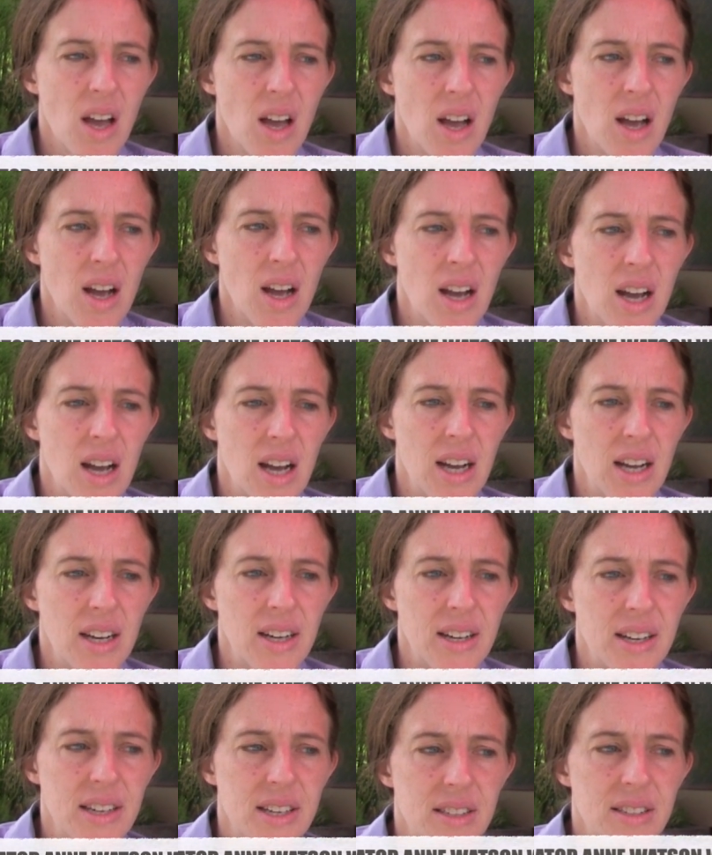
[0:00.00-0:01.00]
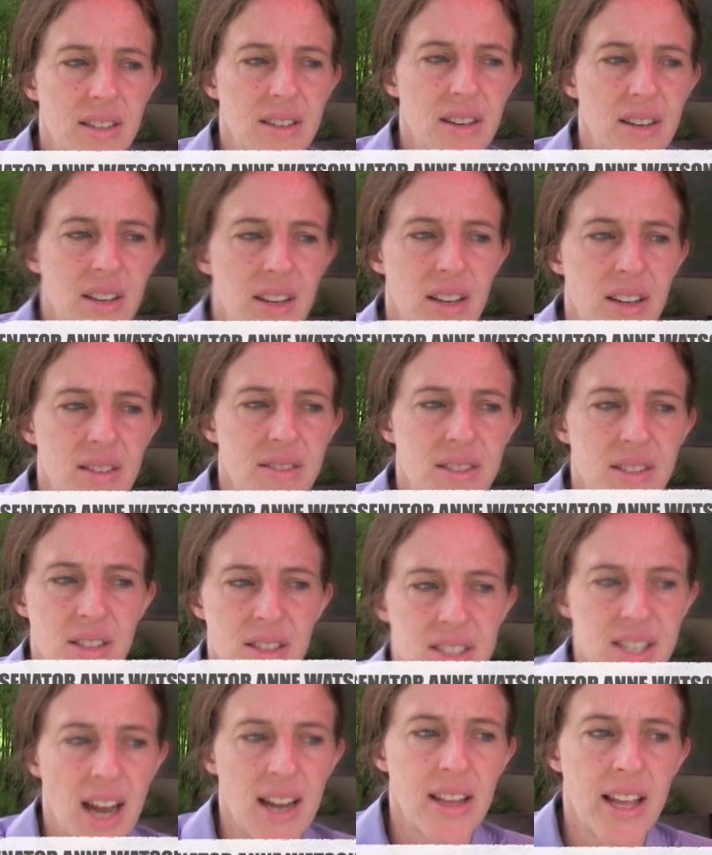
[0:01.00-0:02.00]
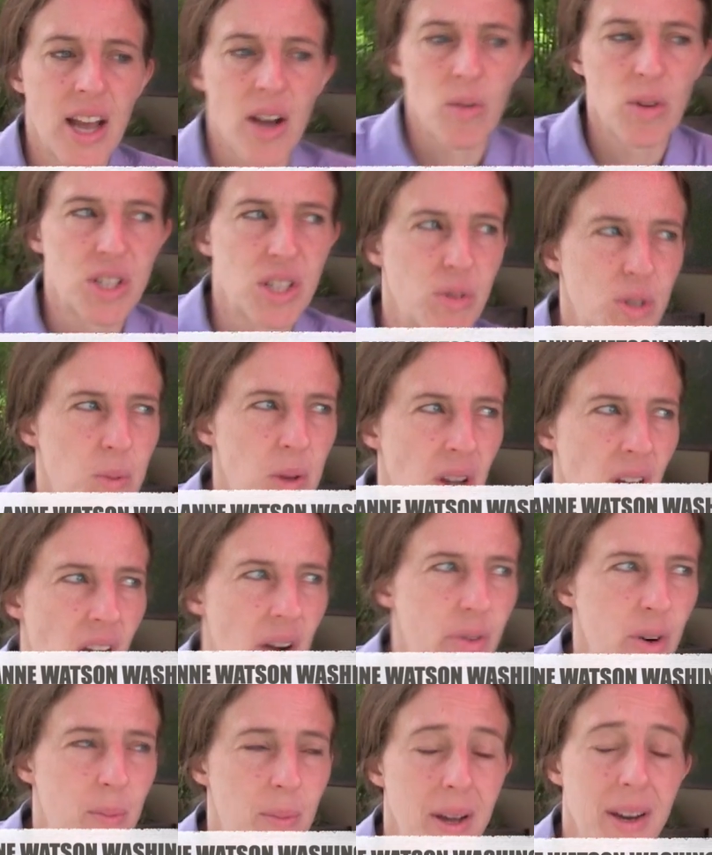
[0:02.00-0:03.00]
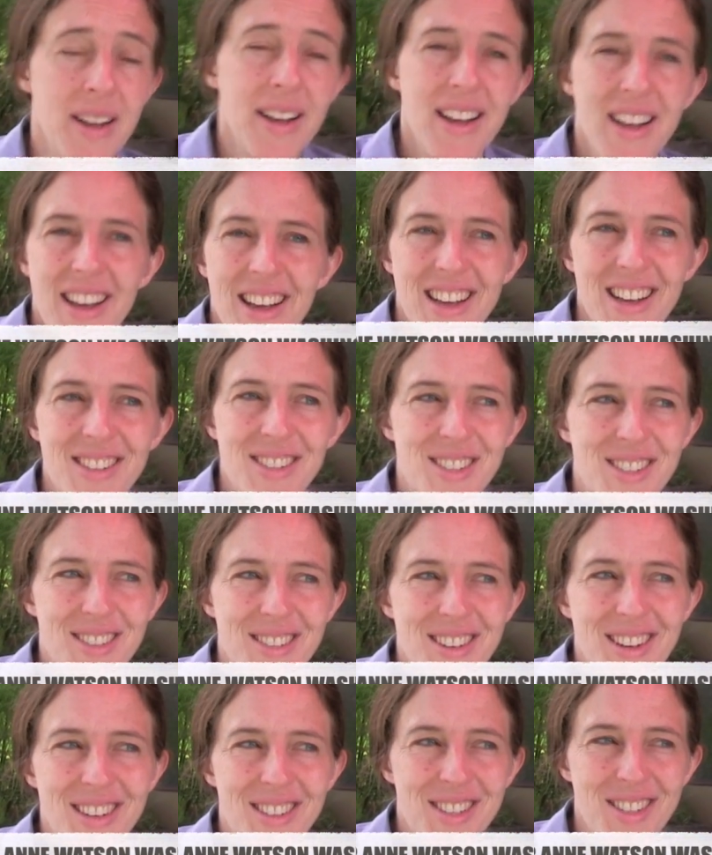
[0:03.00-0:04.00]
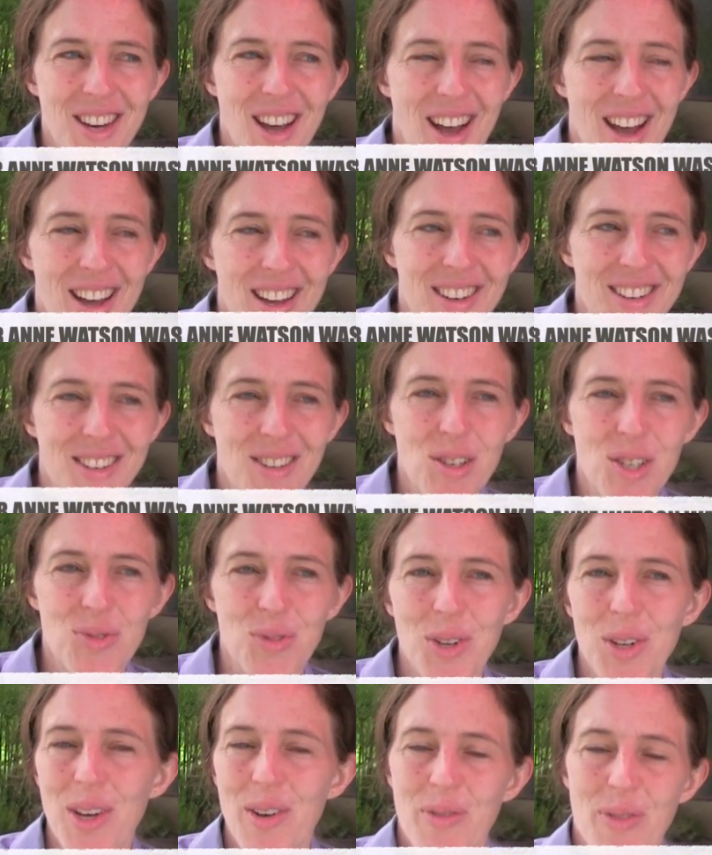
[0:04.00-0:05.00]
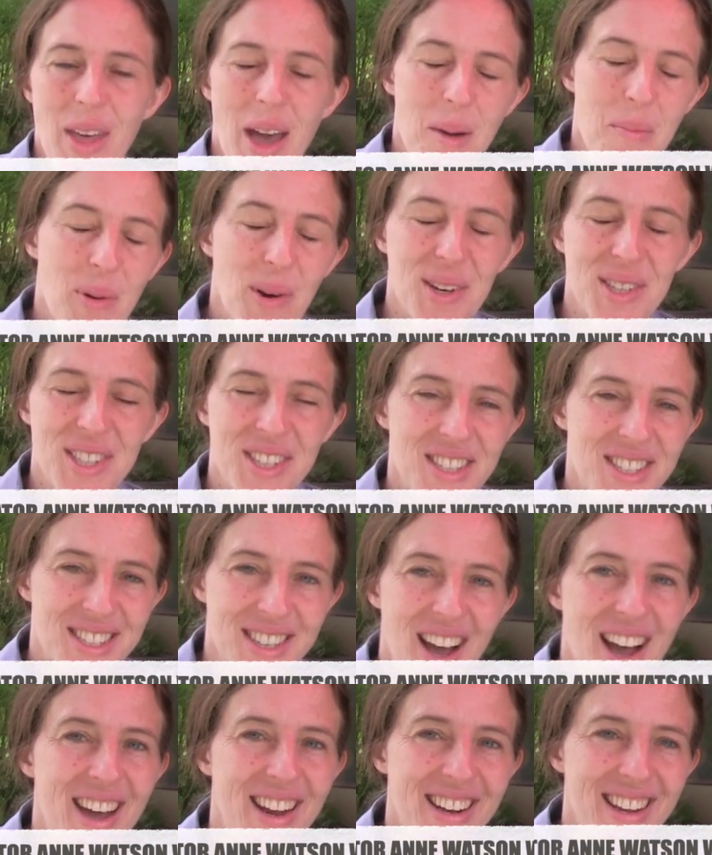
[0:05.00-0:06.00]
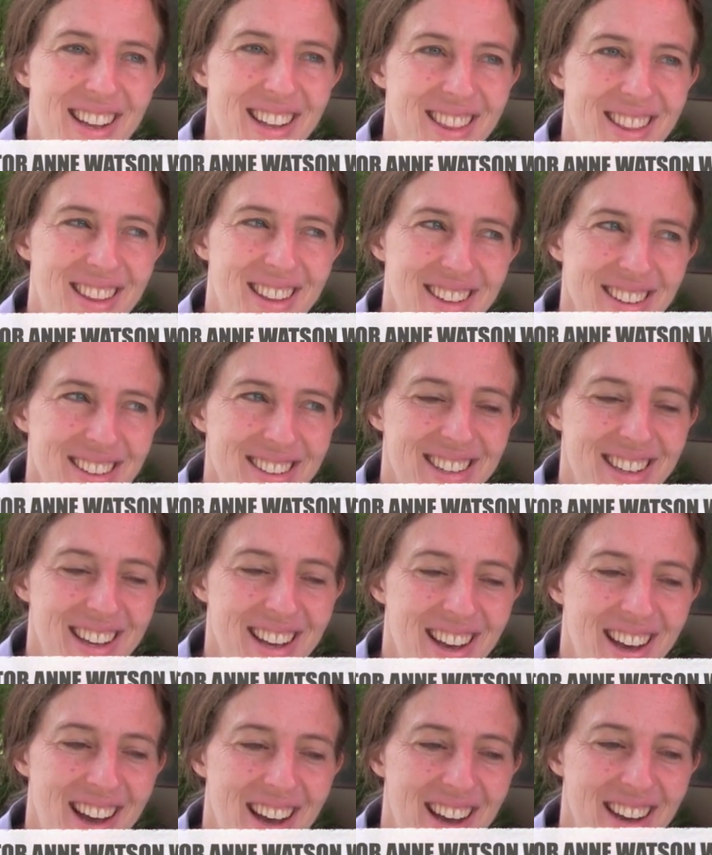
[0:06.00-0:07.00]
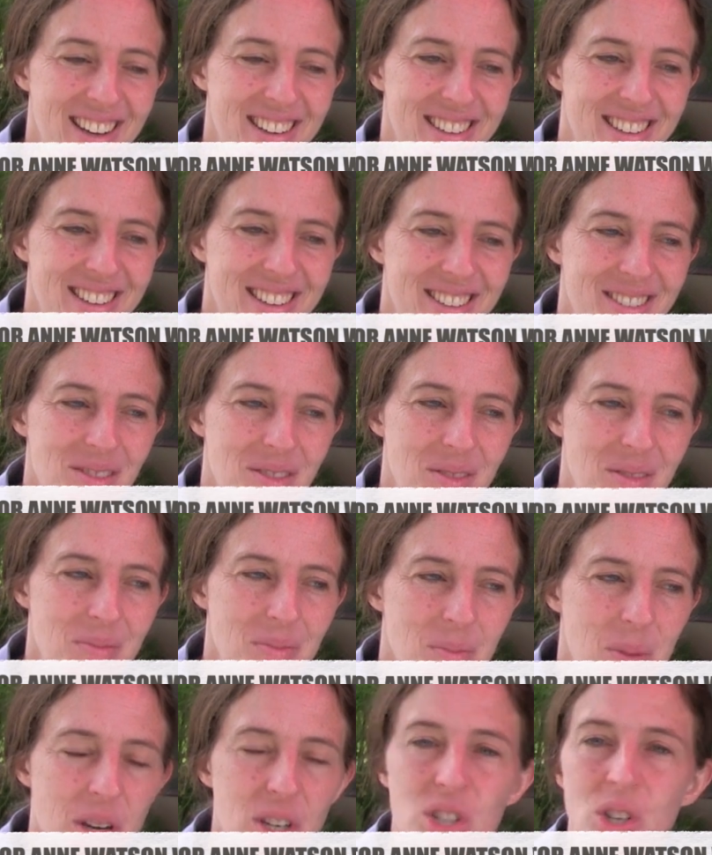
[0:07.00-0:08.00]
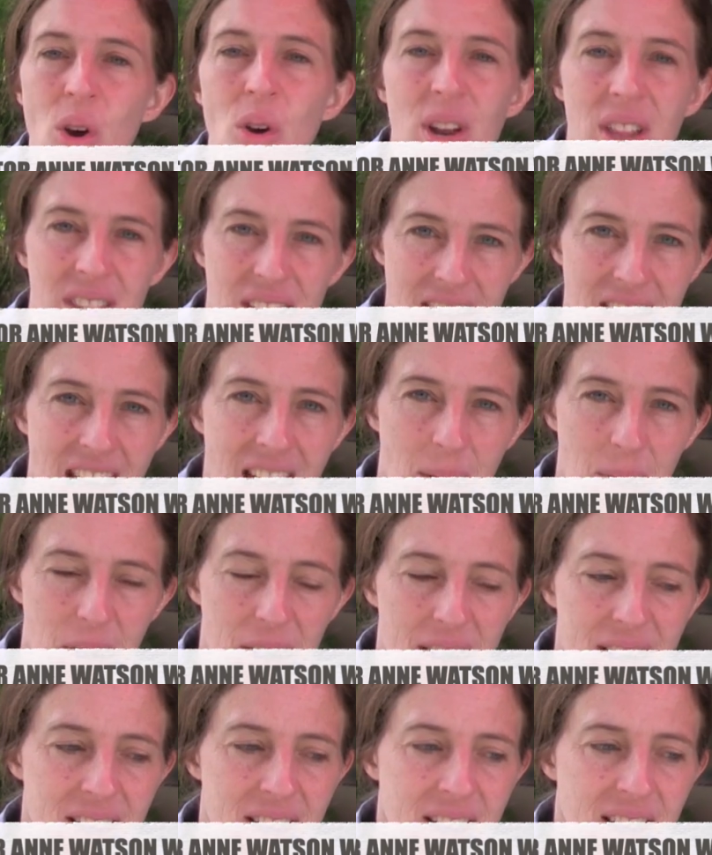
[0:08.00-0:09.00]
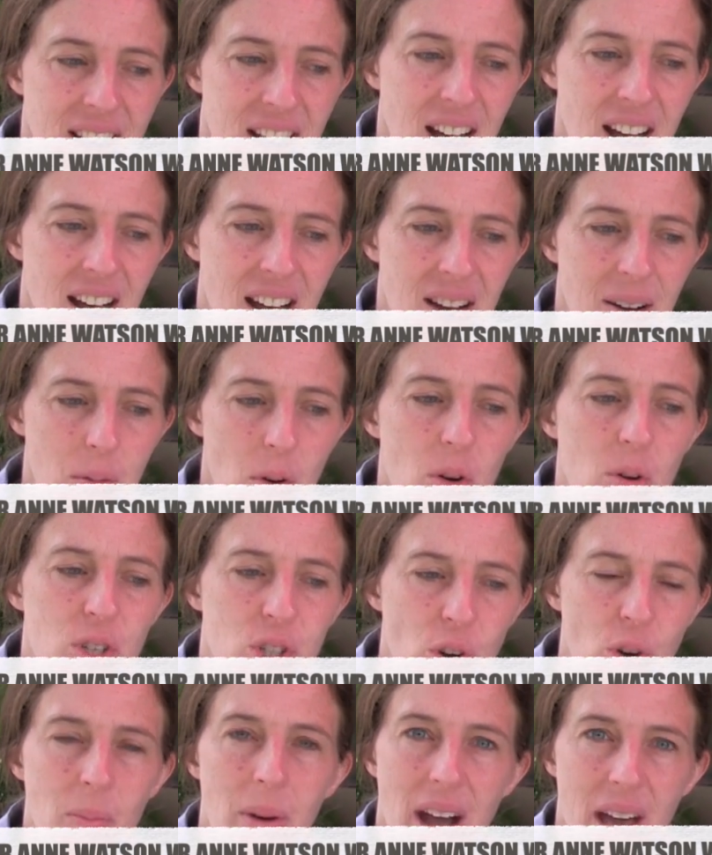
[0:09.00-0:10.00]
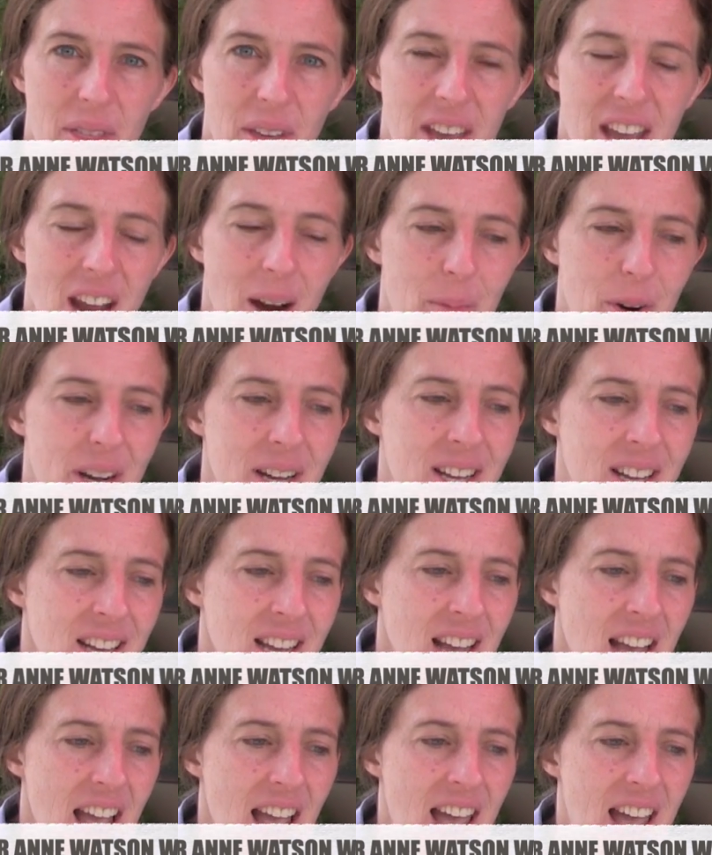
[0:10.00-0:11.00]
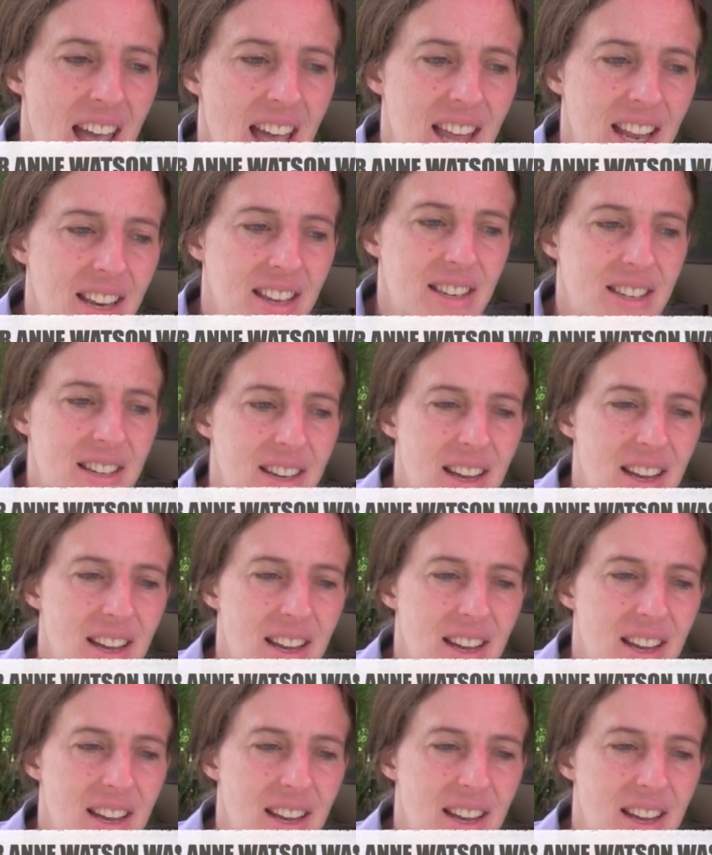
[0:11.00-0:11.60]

uh, uh, sign language that was being offered, but it's it's not useful if that person is not in uh, being shown in the camera uh, or shown by the camera. And